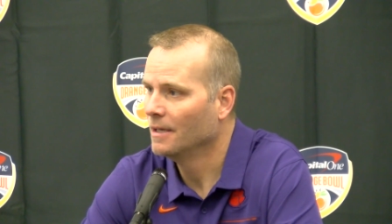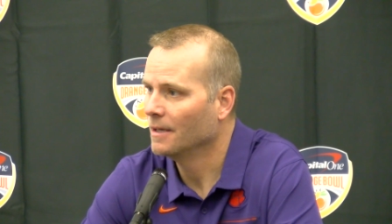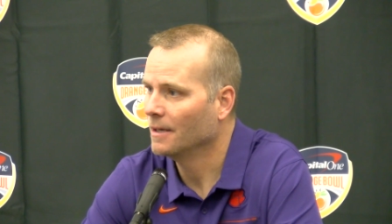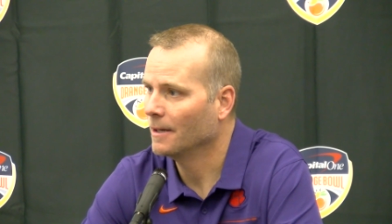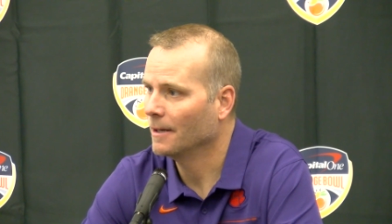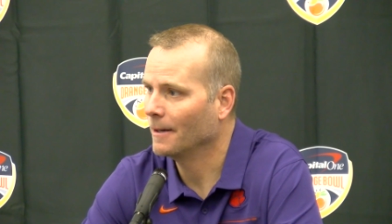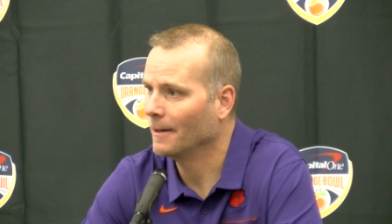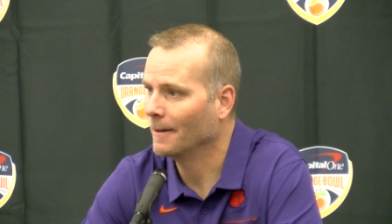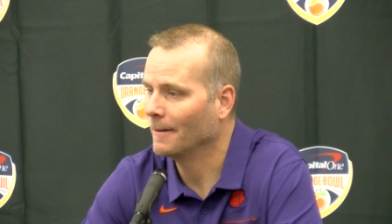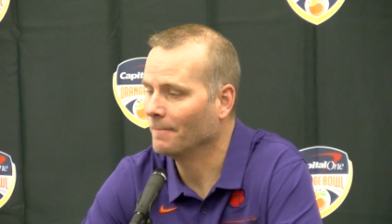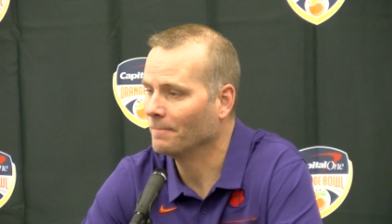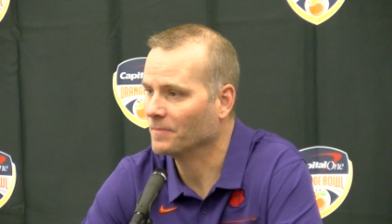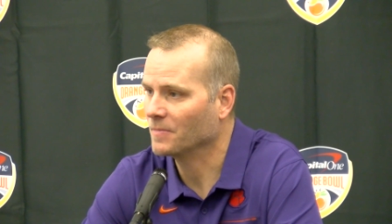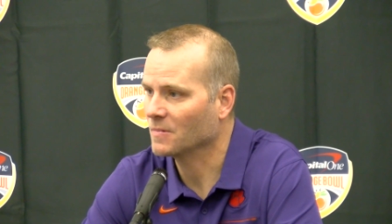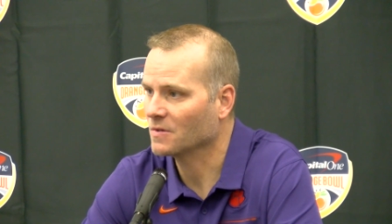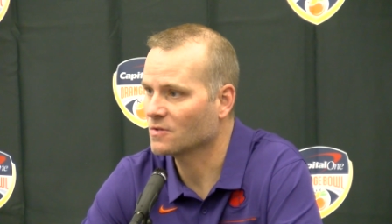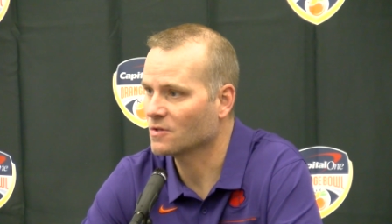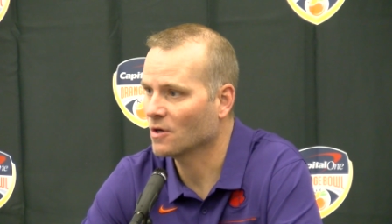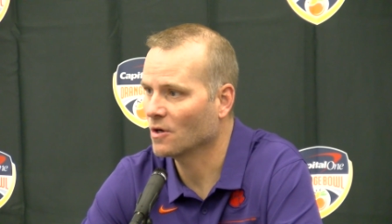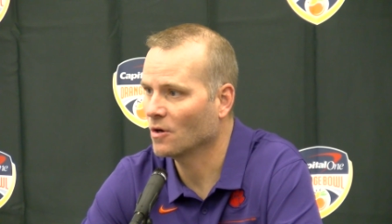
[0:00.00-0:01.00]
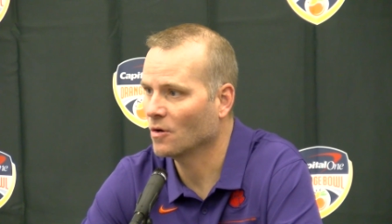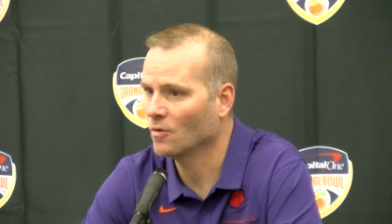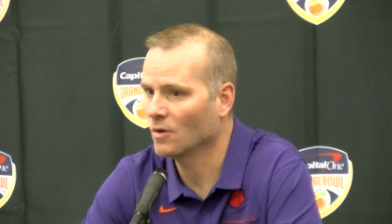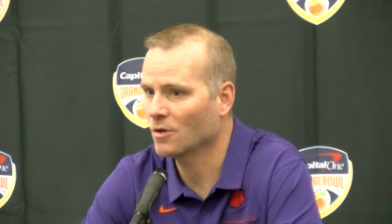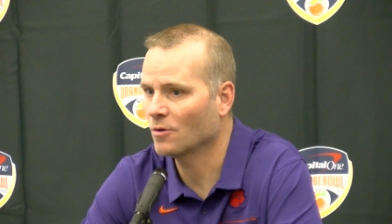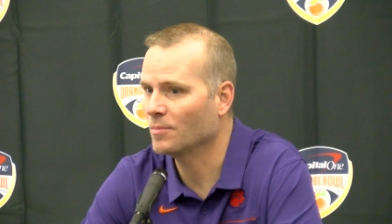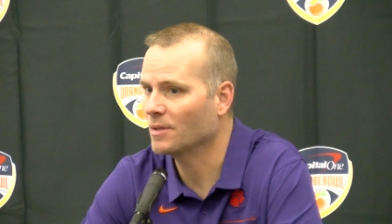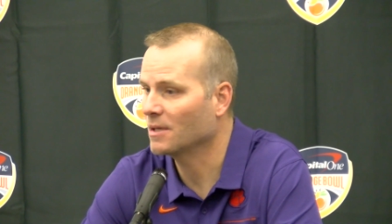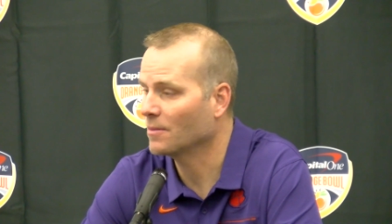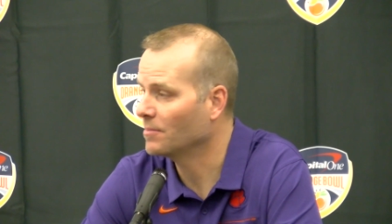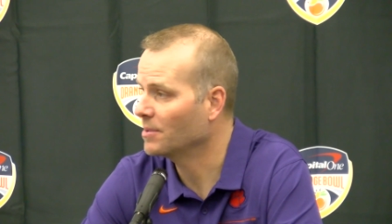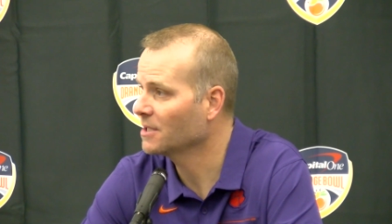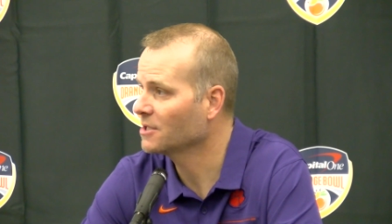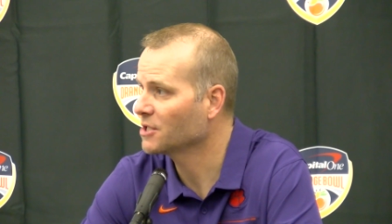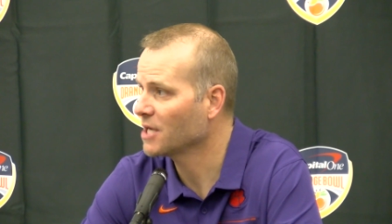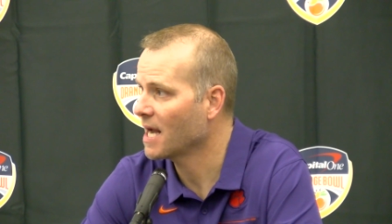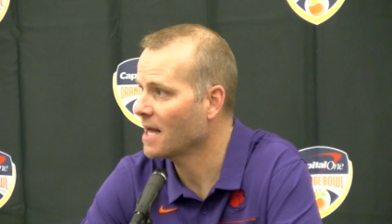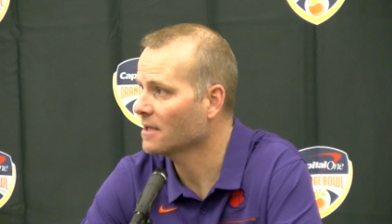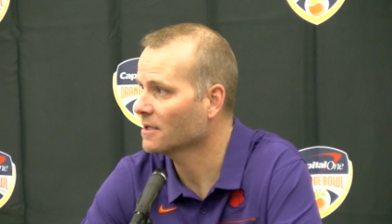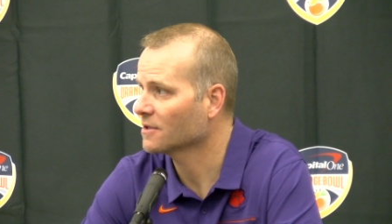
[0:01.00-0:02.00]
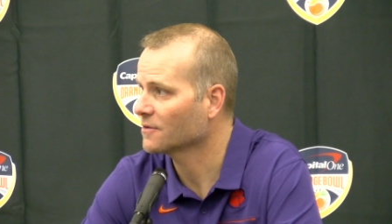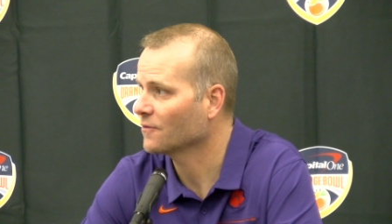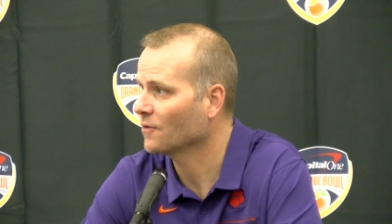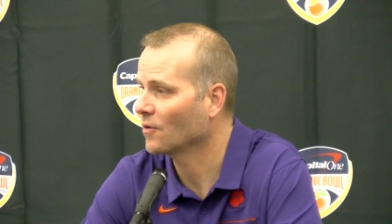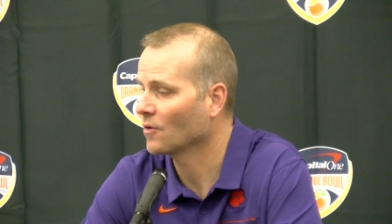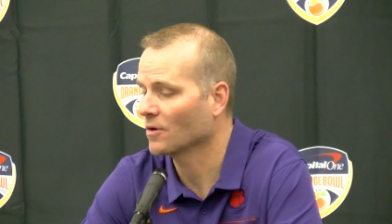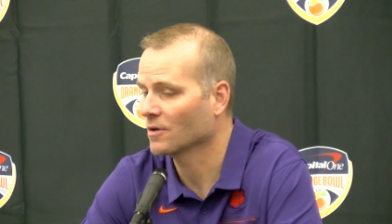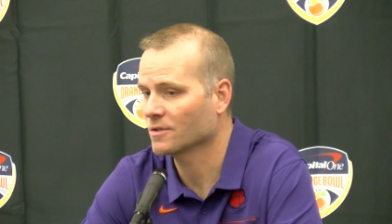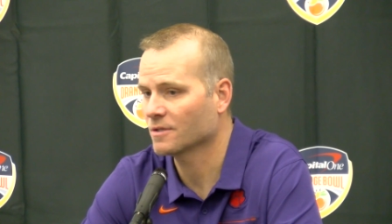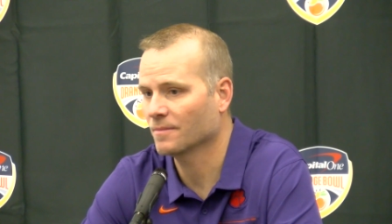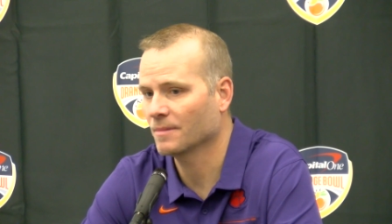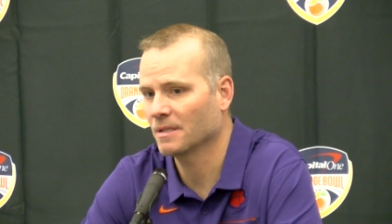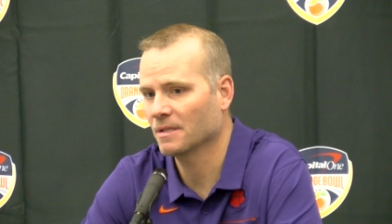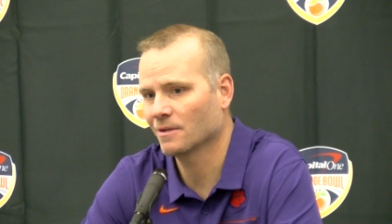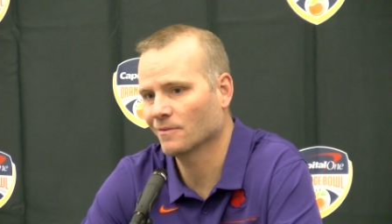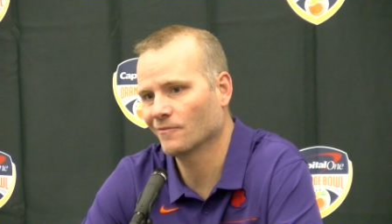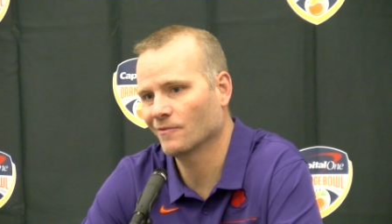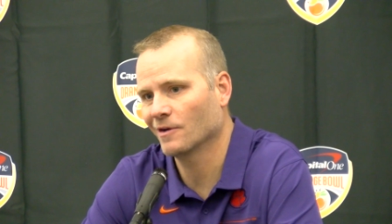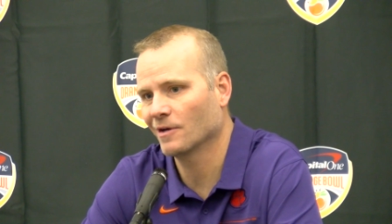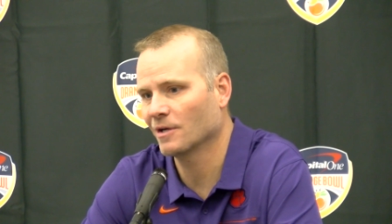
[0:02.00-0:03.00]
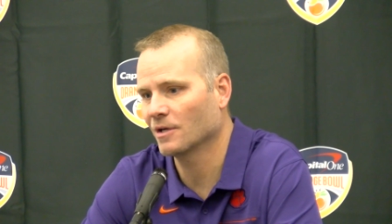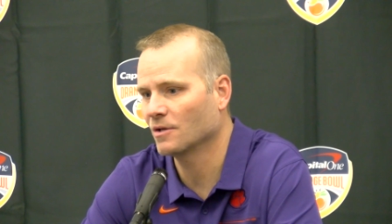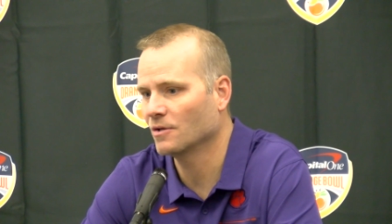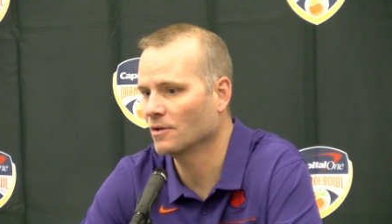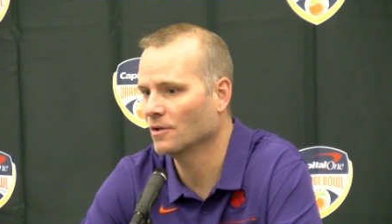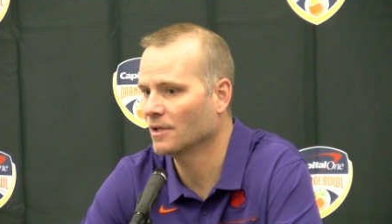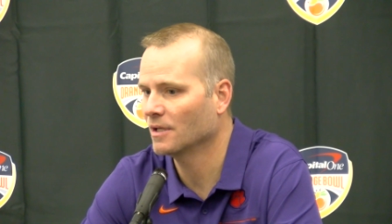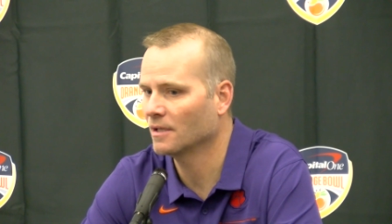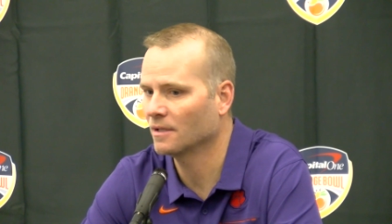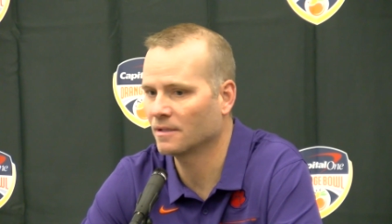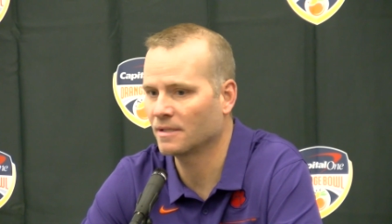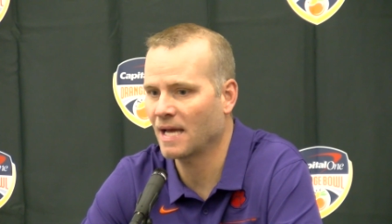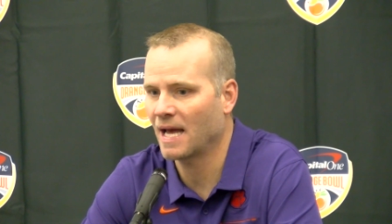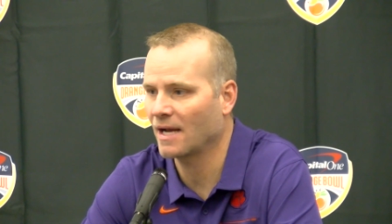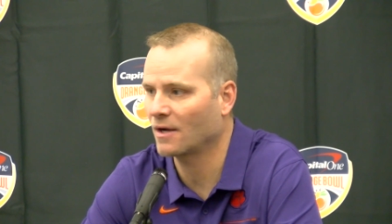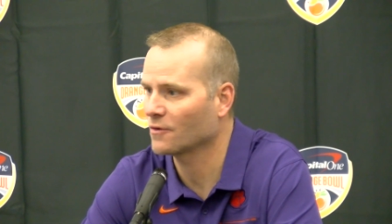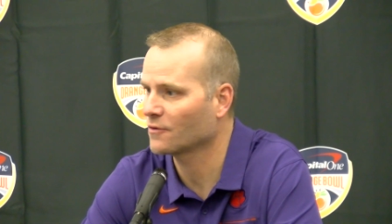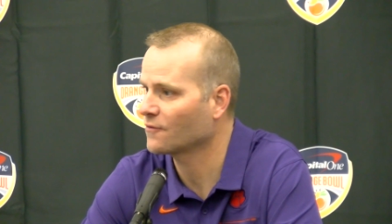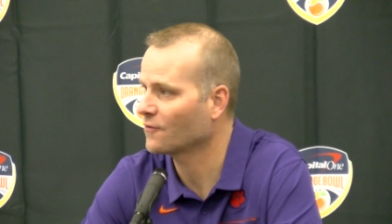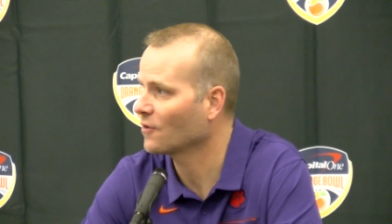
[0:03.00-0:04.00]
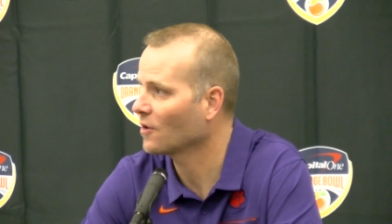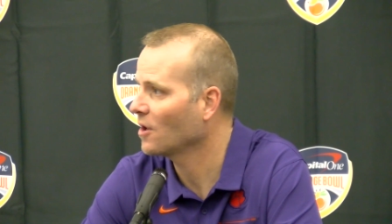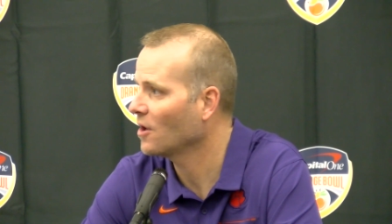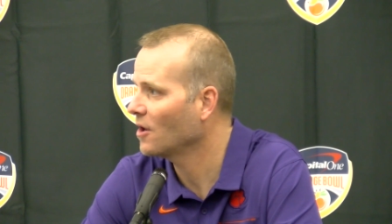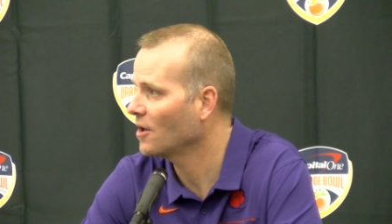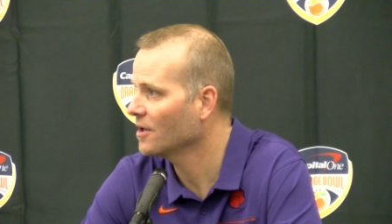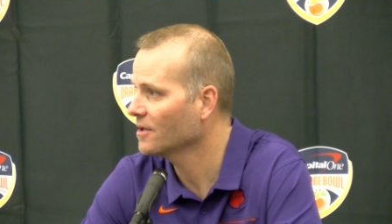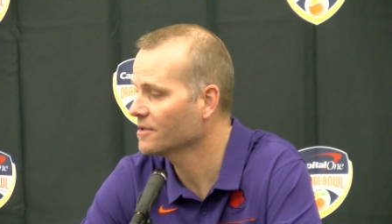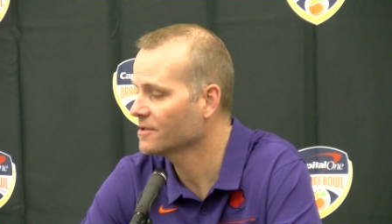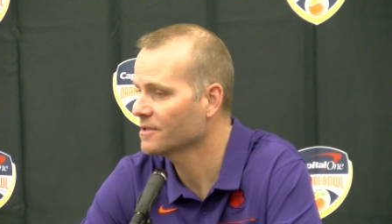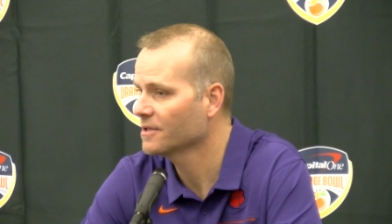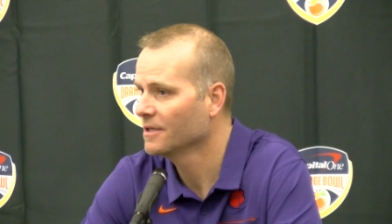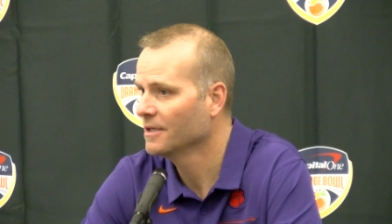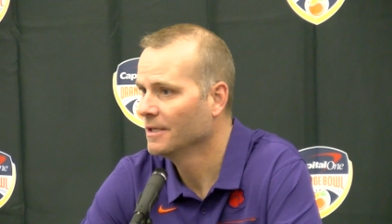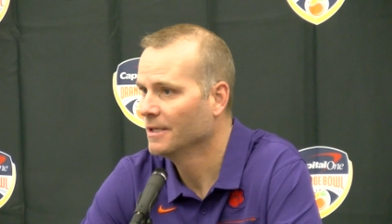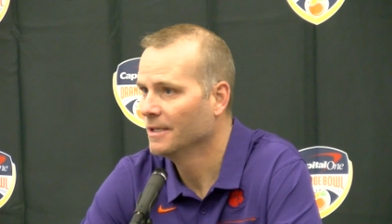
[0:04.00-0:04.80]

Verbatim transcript: So it'll be a big challenge for us. I mean, they're very good in tackles for loss.